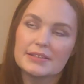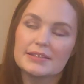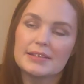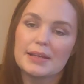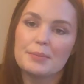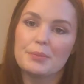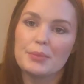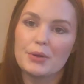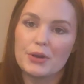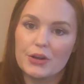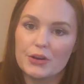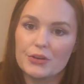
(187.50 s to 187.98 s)
to
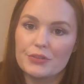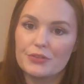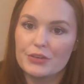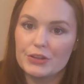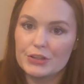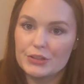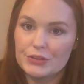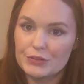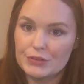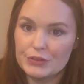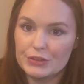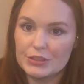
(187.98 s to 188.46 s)
say
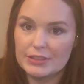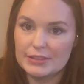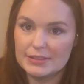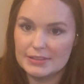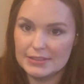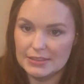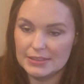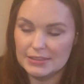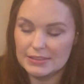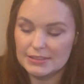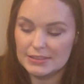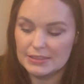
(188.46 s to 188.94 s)
perfect for the
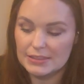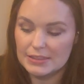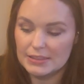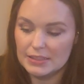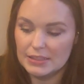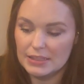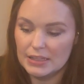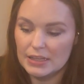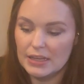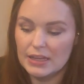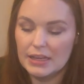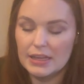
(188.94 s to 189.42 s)

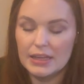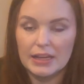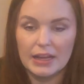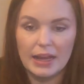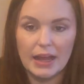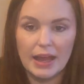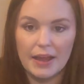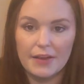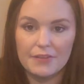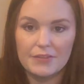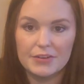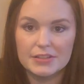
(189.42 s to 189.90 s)
season in
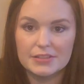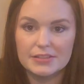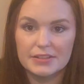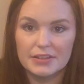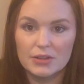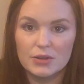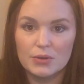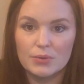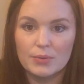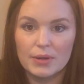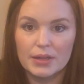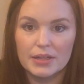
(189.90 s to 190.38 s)
every
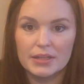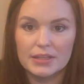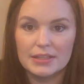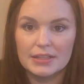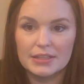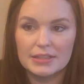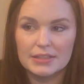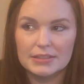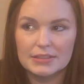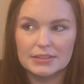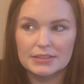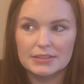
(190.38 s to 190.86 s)
single one of
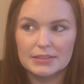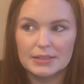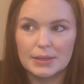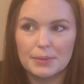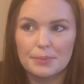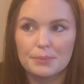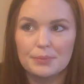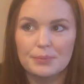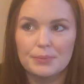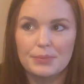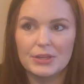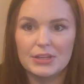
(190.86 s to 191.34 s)
these
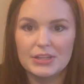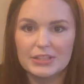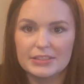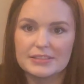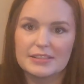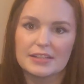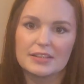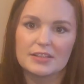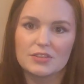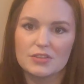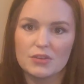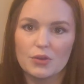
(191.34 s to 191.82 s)

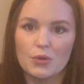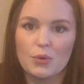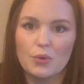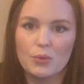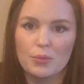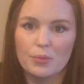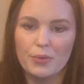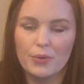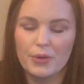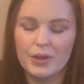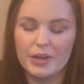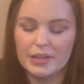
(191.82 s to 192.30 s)
because that's the
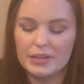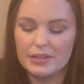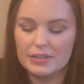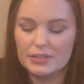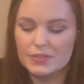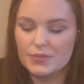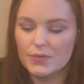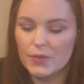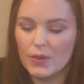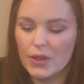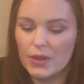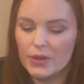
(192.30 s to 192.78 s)
whole point of
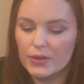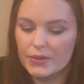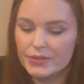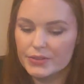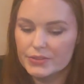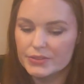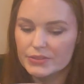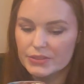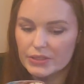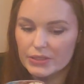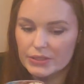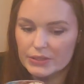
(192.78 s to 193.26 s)
this vlog.
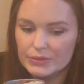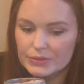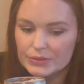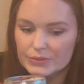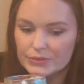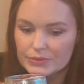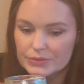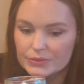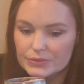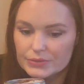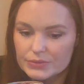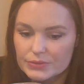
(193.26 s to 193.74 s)
So
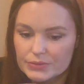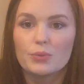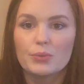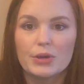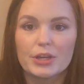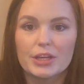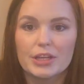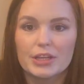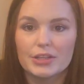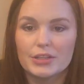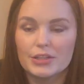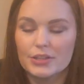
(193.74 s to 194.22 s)

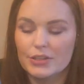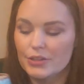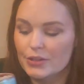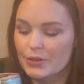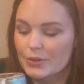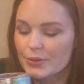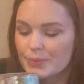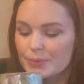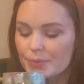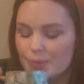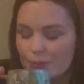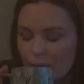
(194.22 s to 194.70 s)
what can you do?
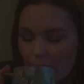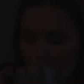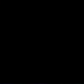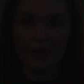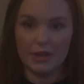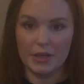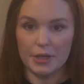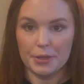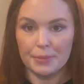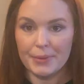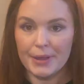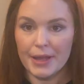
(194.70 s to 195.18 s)
Now,
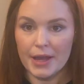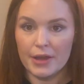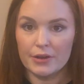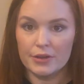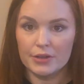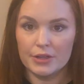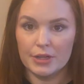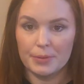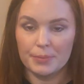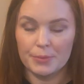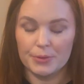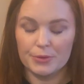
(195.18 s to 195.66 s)
hear me out
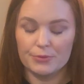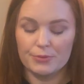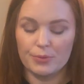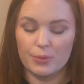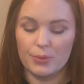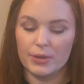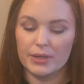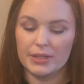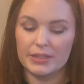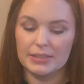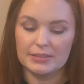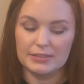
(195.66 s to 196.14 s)
on number
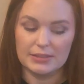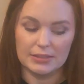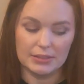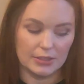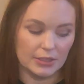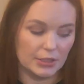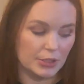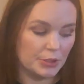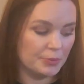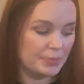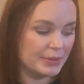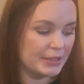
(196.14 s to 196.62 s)
4. It's a
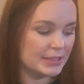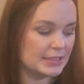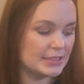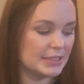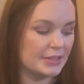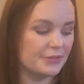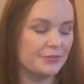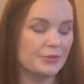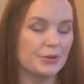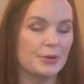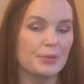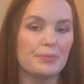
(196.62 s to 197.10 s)
little bit
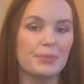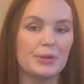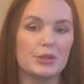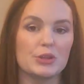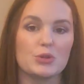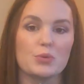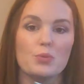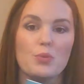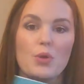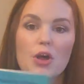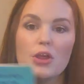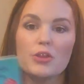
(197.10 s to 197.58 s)
different, but
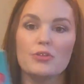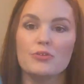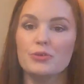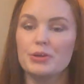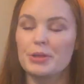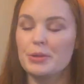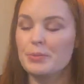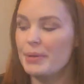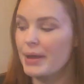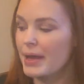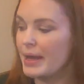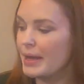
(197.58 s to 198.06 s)
The Wall of
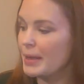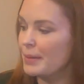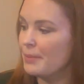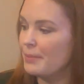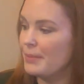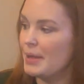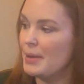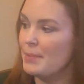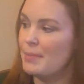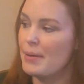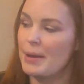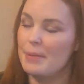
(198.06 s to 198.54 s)
Winnipeg and
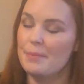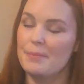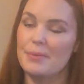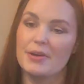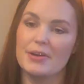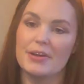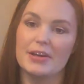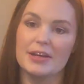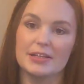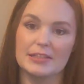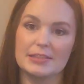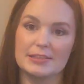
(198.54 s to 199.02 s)
Me by
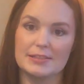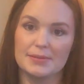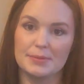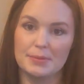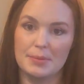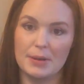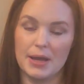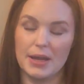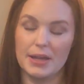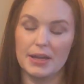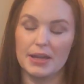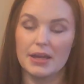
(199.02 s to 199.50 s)
Mariana
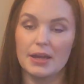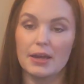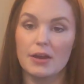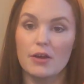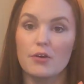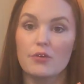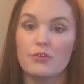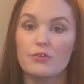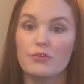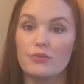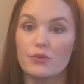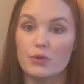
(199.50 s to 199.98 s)
Zapata.
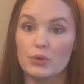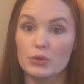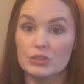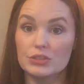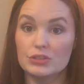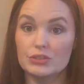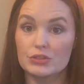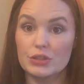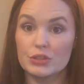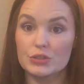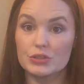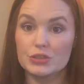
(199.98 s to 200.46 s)
Full
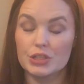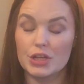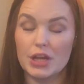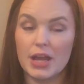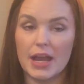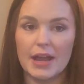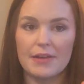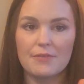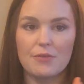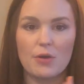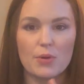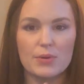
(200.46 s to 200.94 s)
disclosure,
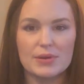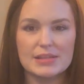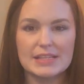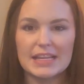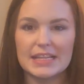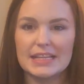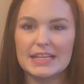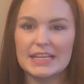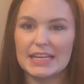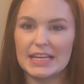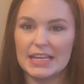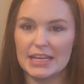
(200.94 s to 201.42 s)
I've always
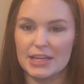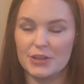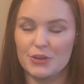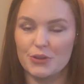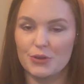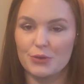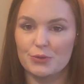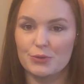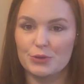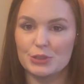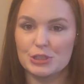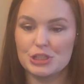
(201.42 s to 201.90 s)
had the
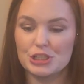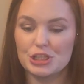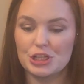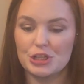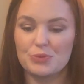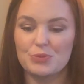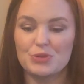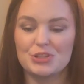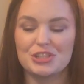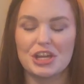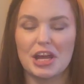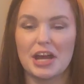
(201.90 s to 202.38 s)
Kindle
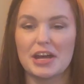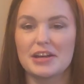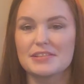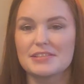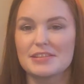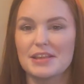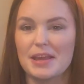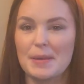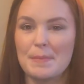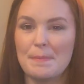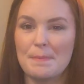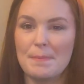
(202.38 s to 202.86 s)
version, which
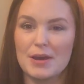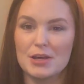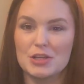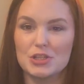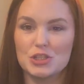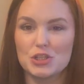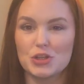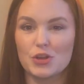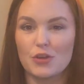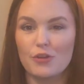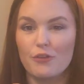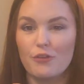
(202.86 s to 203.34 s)
has a
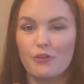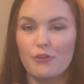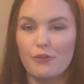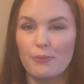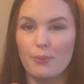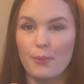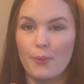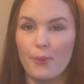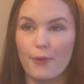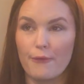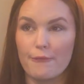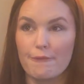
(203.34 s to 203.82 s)
much
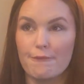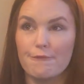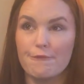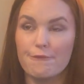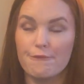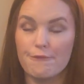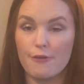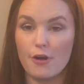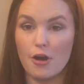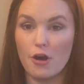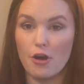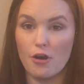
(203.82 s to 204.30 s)
more
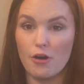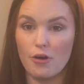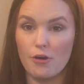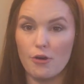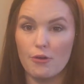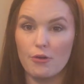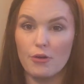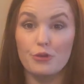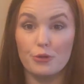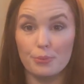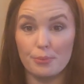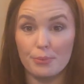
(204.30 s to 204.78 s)

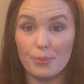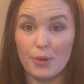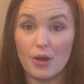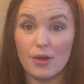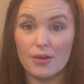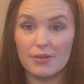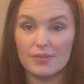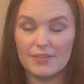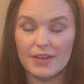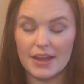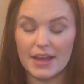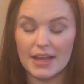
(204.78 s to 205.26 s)
fall
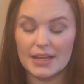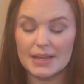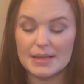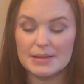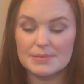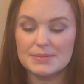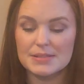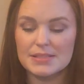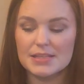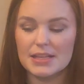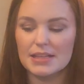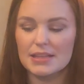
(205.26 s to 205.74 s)
football
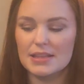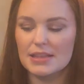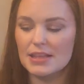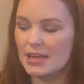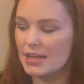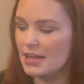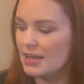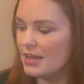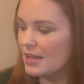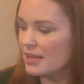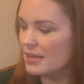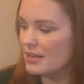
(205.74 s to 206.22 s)
vibes
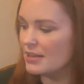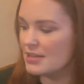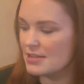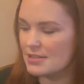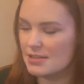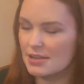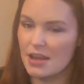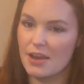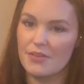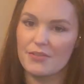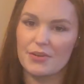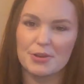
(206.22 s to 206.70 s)
than
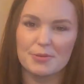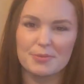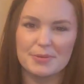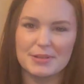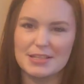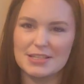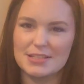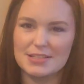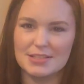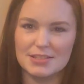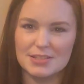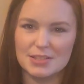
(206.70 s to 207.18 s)
this cover, but
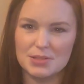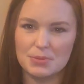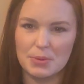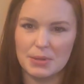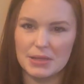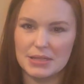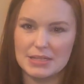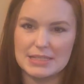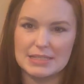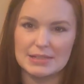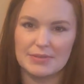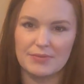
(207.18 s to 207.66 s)
this is the
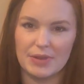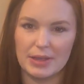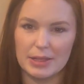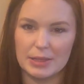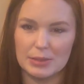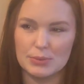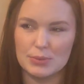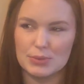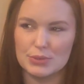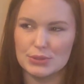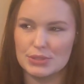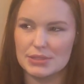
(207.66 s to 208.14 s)
one that's
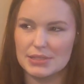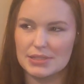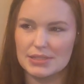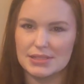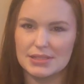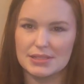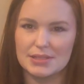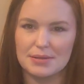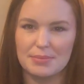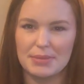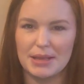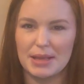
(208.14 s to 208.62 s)
available
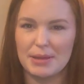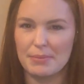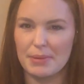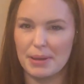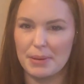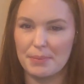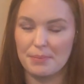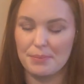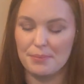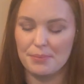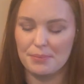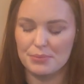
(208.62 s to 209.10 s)
to me in
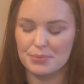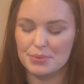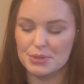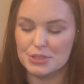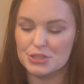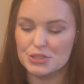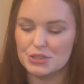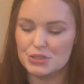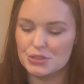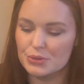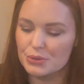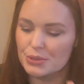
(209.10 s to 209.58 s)
my
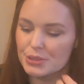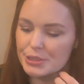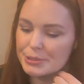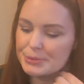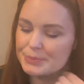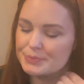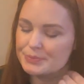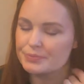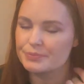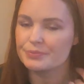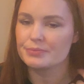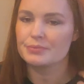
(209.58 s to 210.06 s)

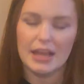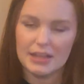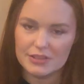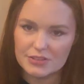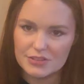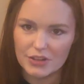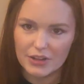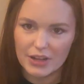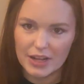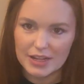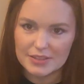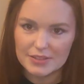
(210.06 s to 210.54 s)
bookstore. And
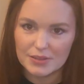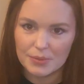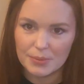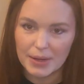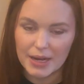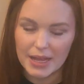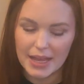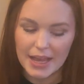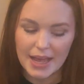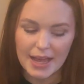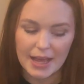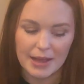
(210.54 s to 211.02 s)
so that's the
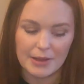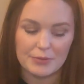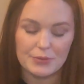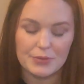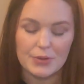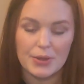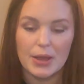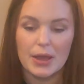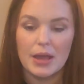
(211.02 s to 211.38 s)
one I have.